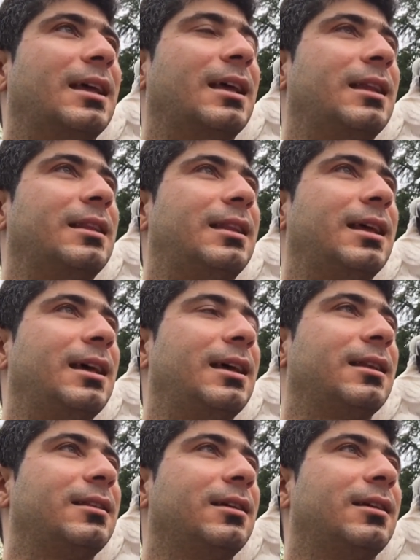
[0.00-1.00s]
And
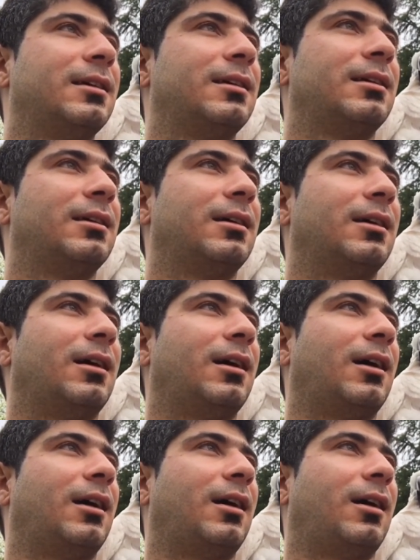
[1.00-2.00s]
then,
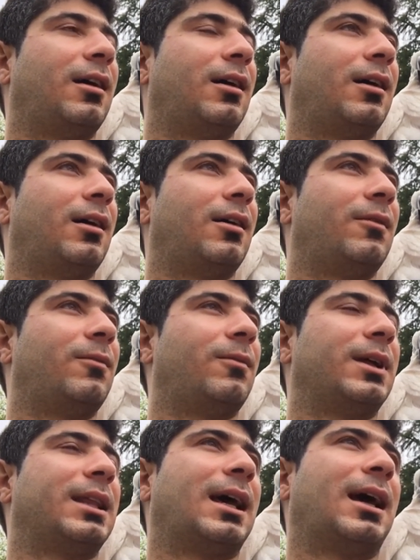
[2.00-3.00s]
uh,
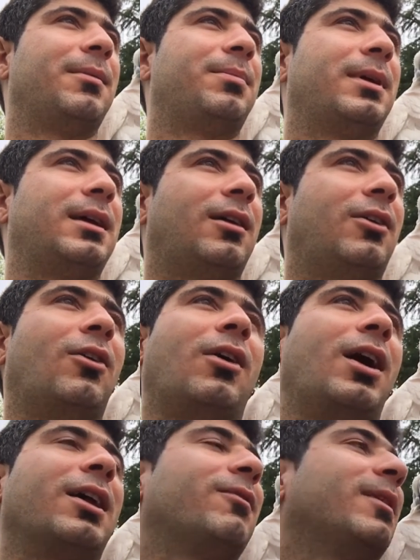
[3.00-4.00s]
what happened? Oh,
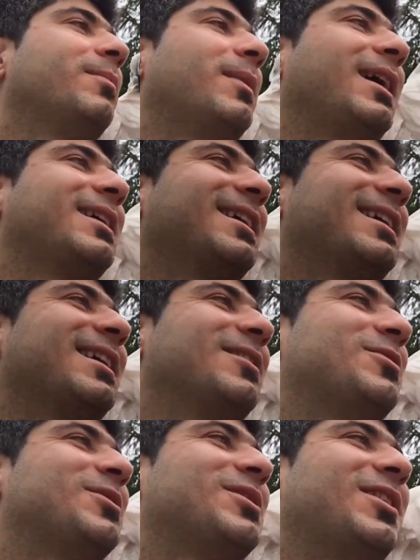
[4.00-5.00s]
I went back again
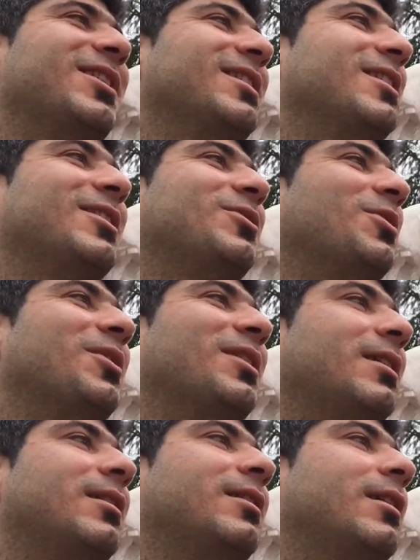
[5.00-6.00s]
to Saul, I told
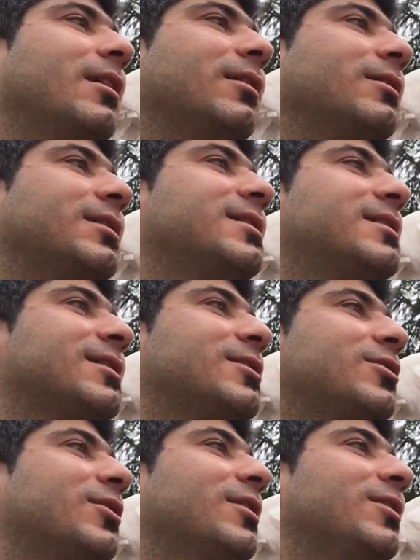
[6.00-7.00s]
her, yeah, this is the
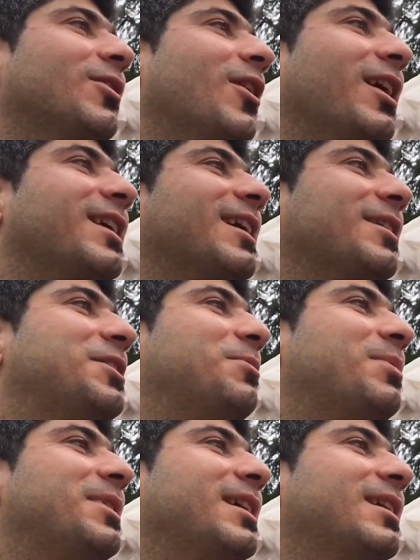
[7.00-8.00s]
story, you know, I can
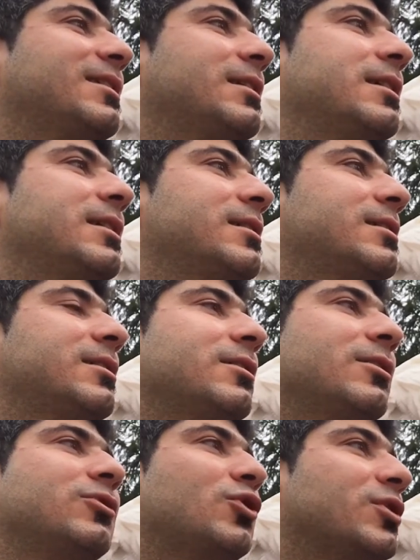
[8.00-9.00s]
keep here. this.
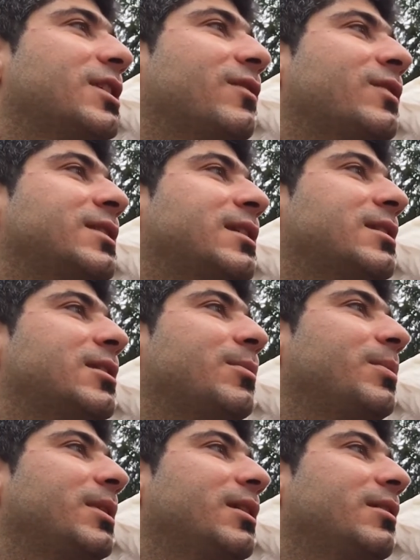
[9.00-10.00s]
Joseph is
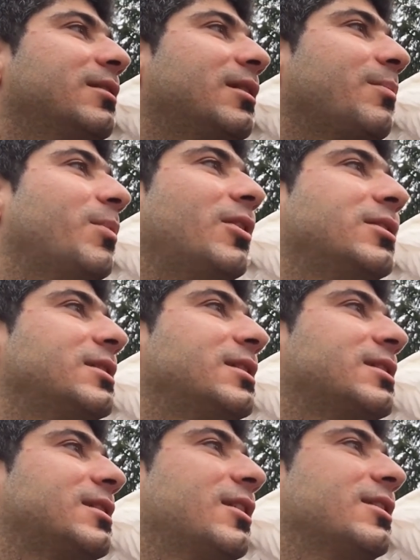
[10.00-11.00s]
sleeping, the balls
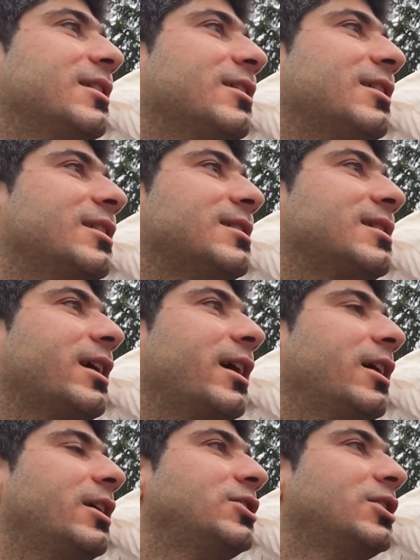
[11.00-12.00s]
is not in his
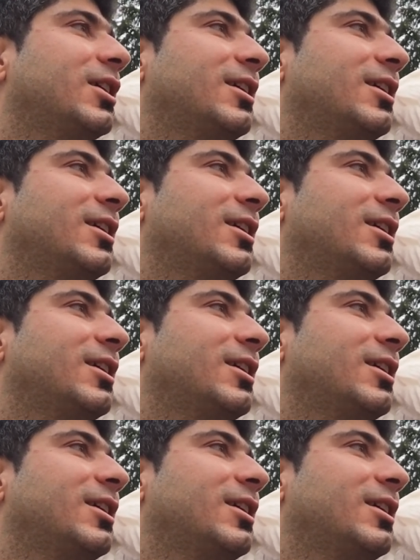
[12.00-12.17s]
cage.